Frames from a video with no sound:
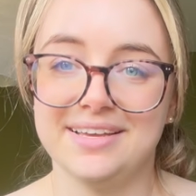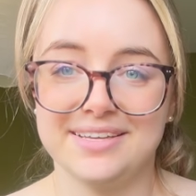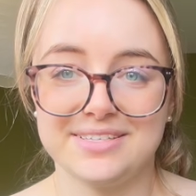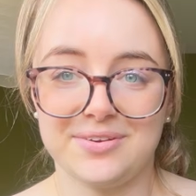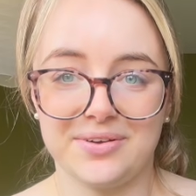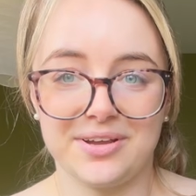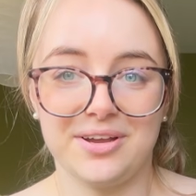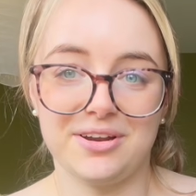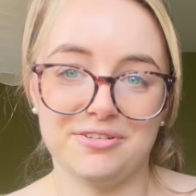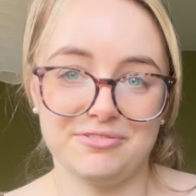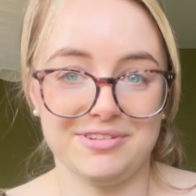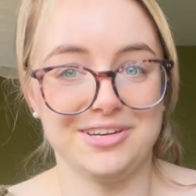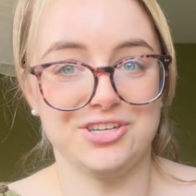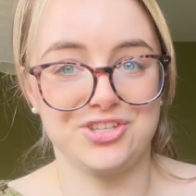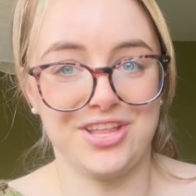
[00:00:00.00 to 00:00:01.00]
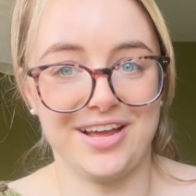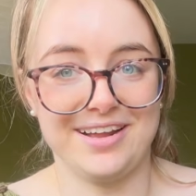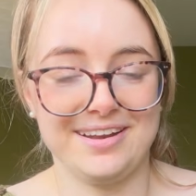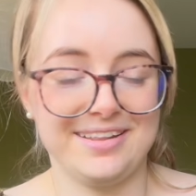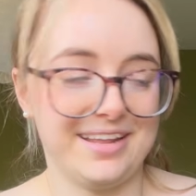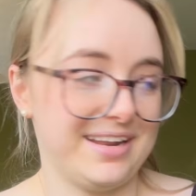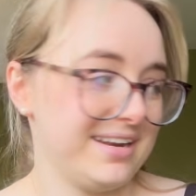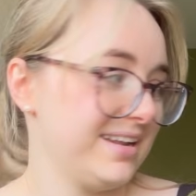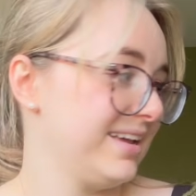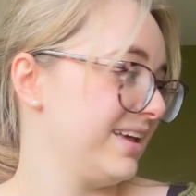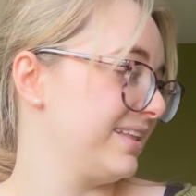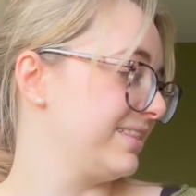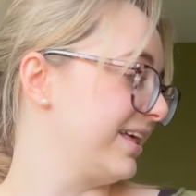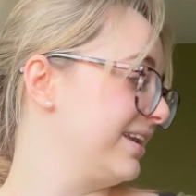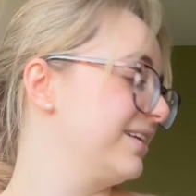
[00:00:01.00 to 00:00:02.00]
So I gotta finish that, and
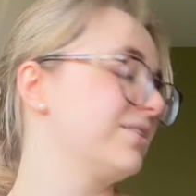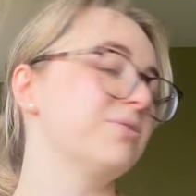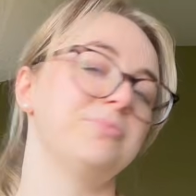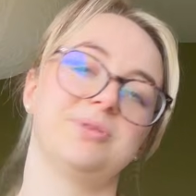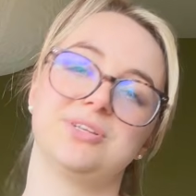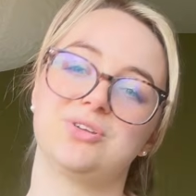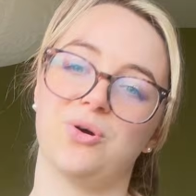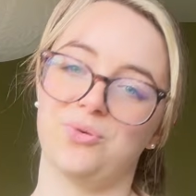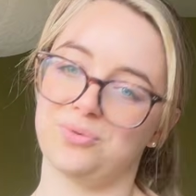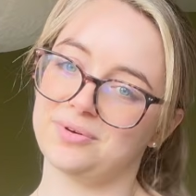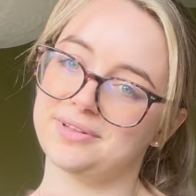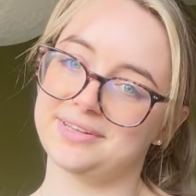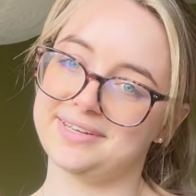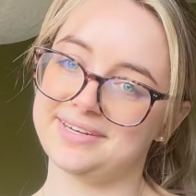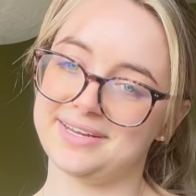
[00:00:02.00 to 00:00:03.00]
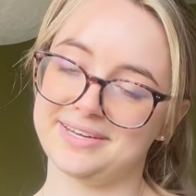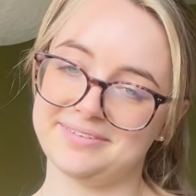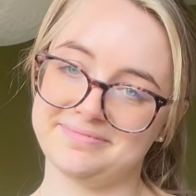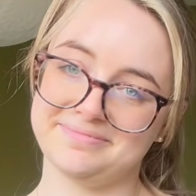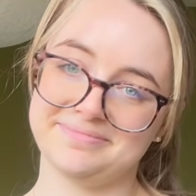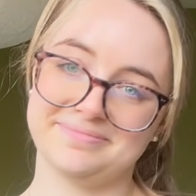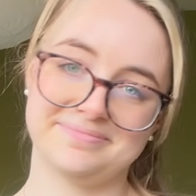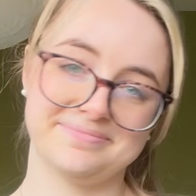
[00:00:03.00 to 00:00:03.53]
then it'll be totally done.